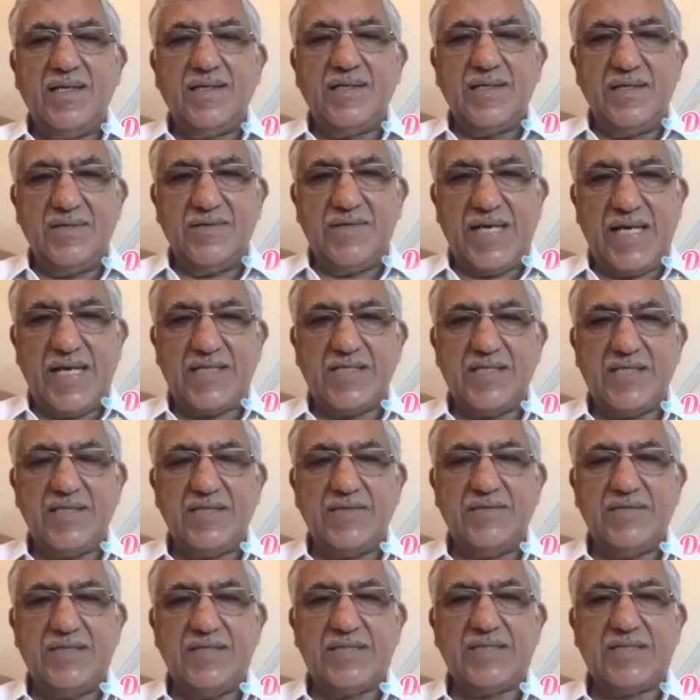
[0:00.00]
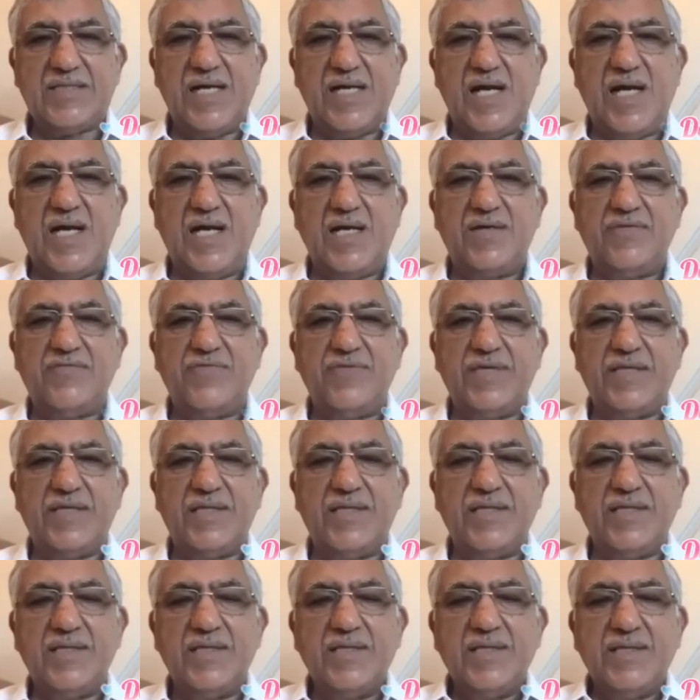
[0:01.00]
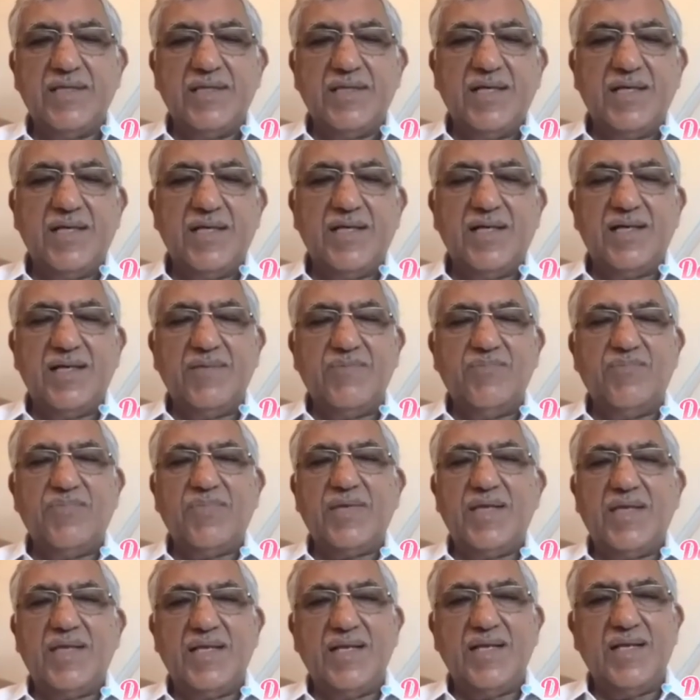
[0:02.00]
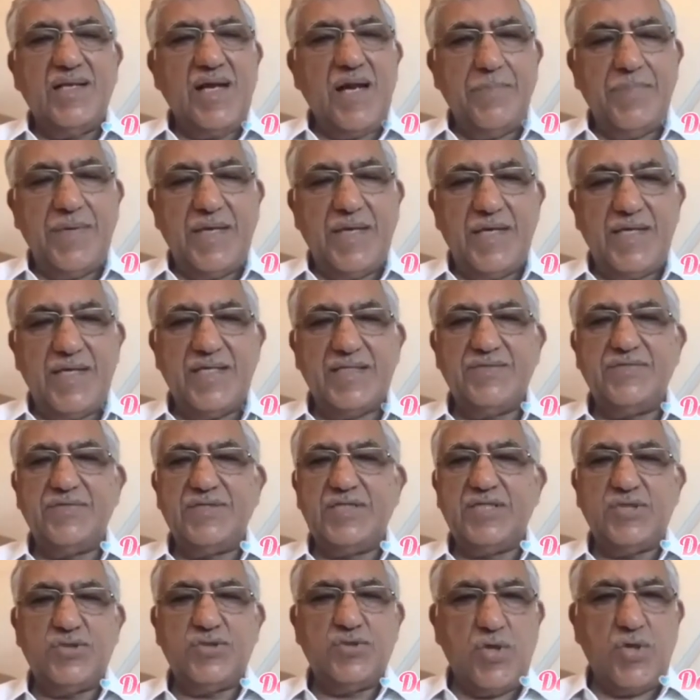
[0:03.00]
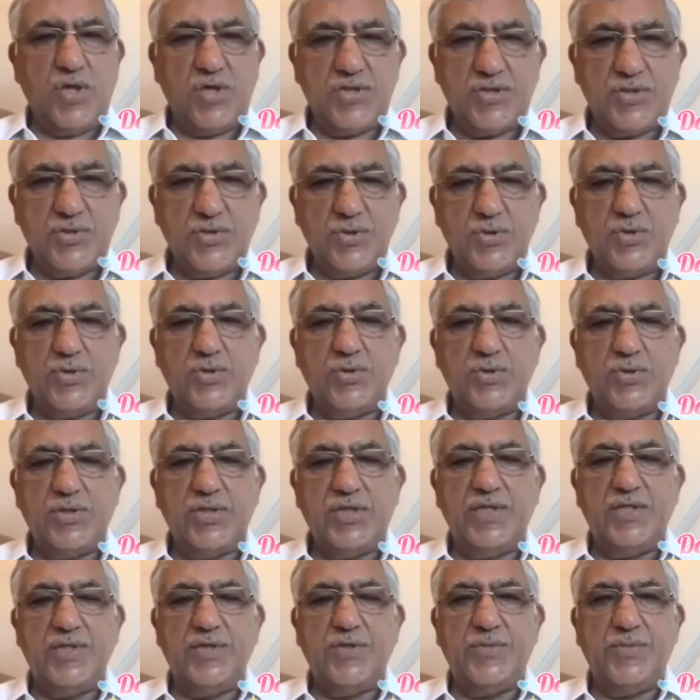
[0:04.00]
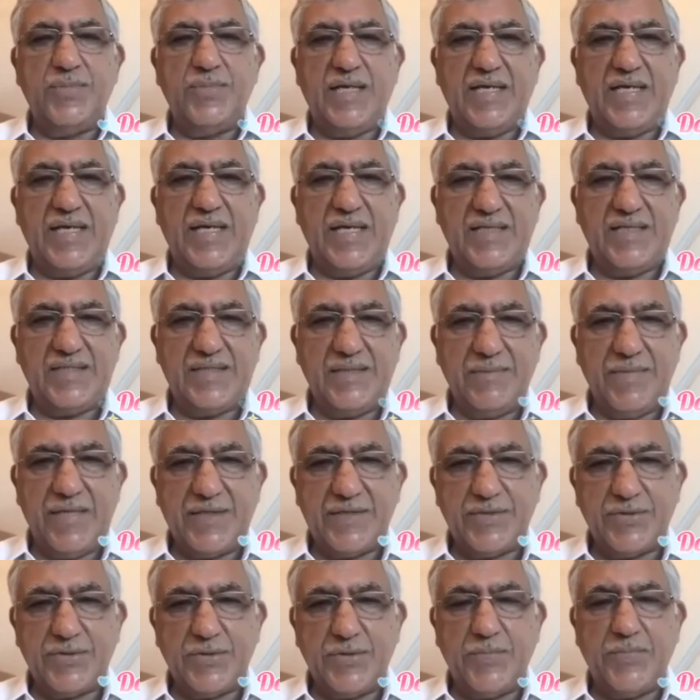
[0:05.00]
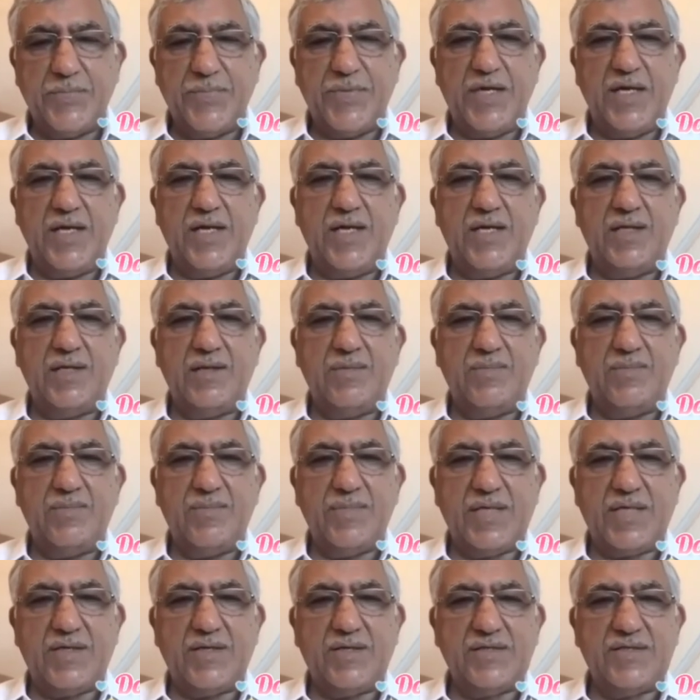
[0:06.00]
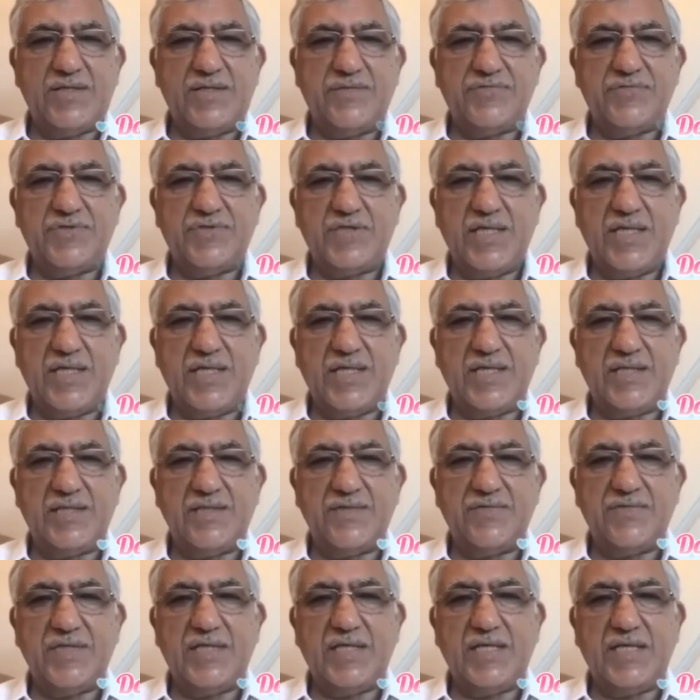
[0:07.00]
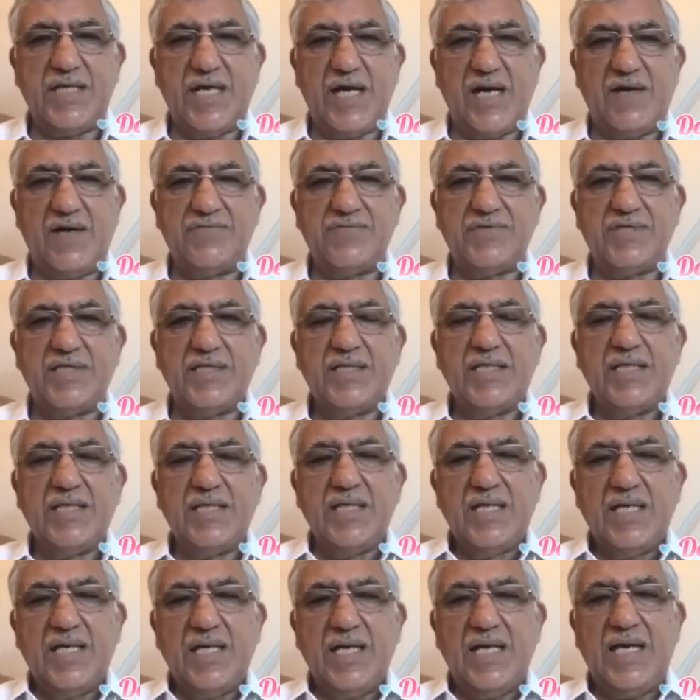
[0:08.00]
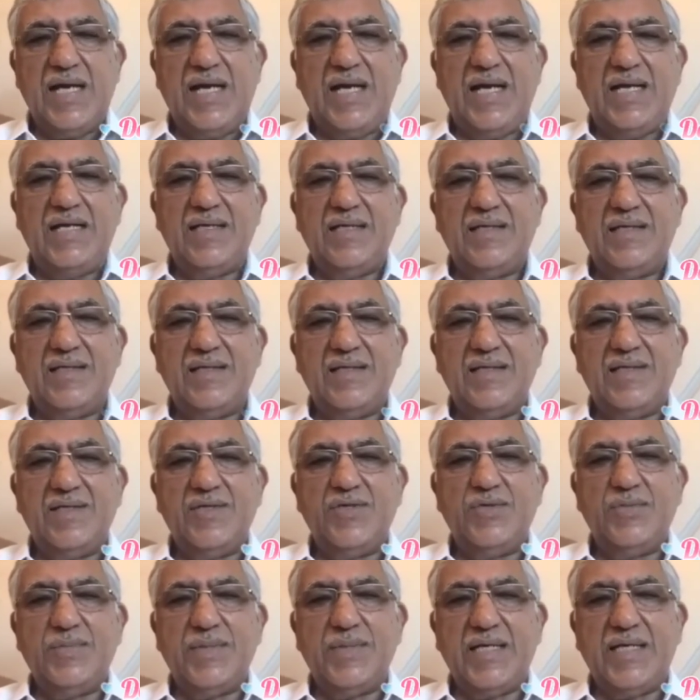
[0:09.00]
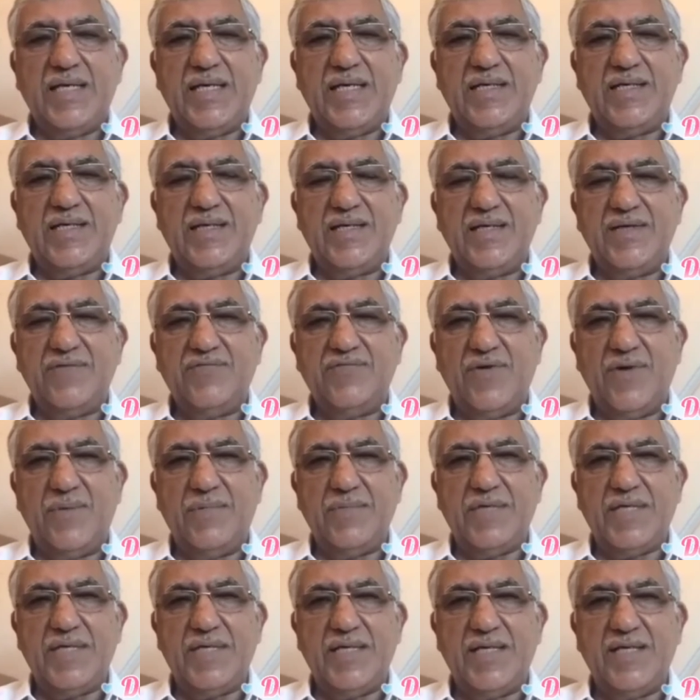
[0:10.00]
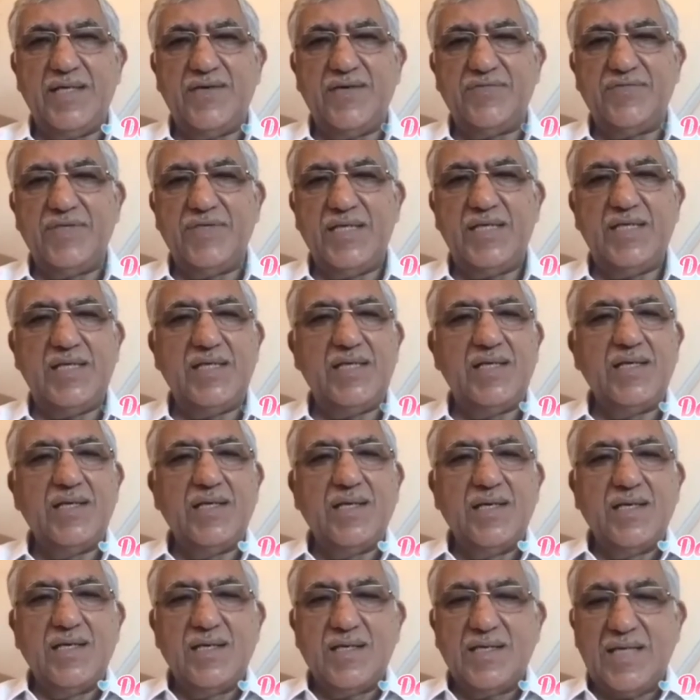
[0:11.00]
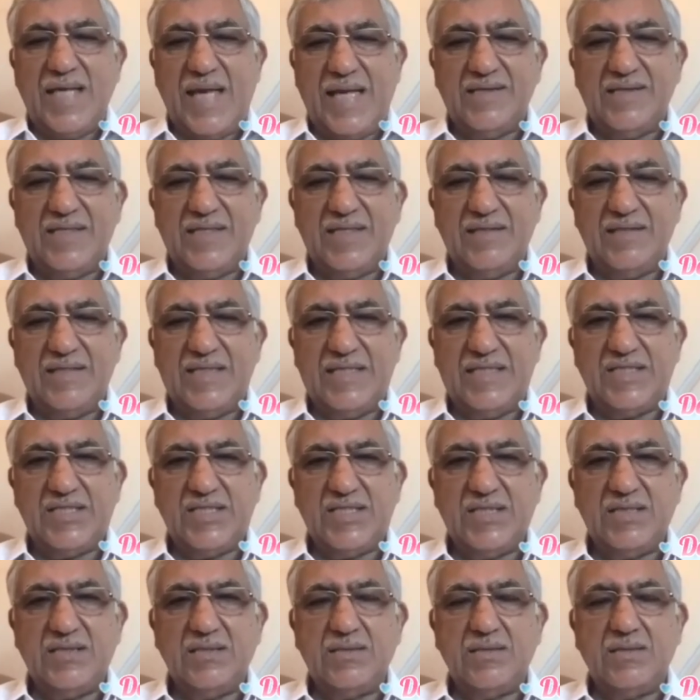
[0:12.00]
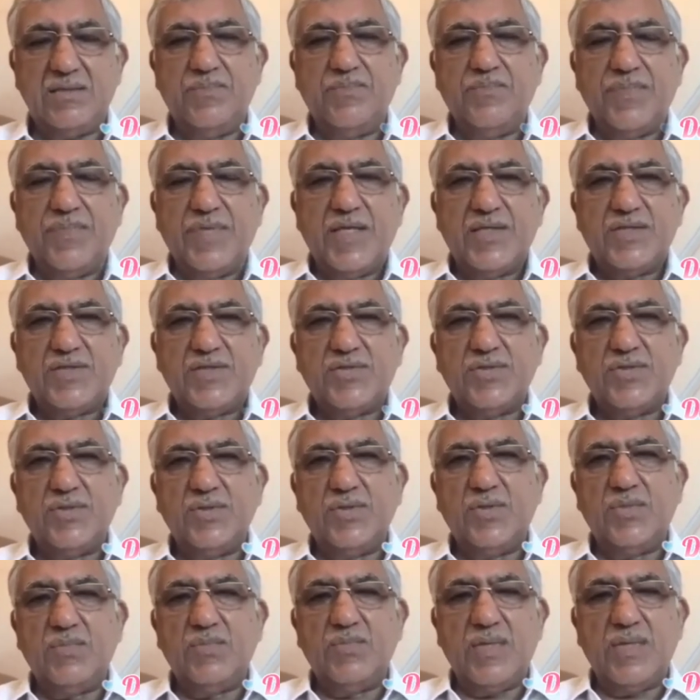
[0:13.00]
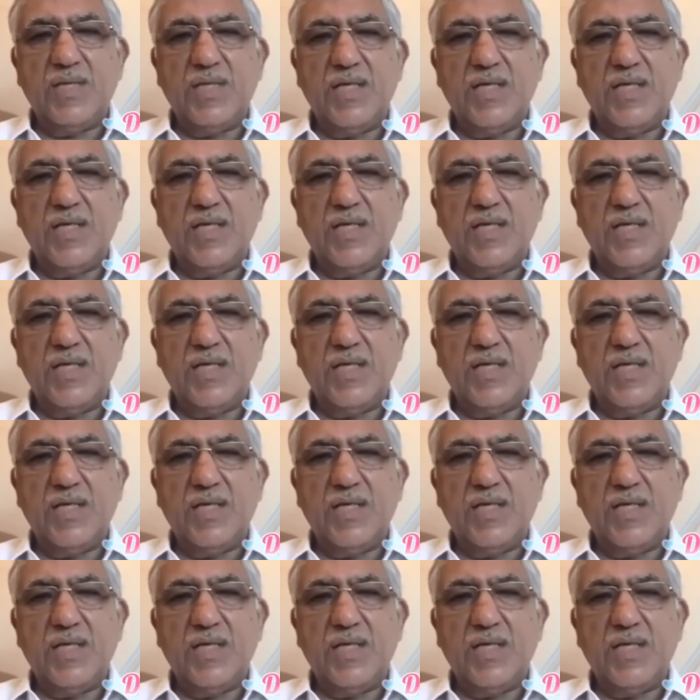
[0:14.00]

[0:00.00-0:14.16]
contraction of the scar with appearance which is not so good. You may get some ectropion and because of shrinkage of the graft, and you may get a deformity of the canthal region. So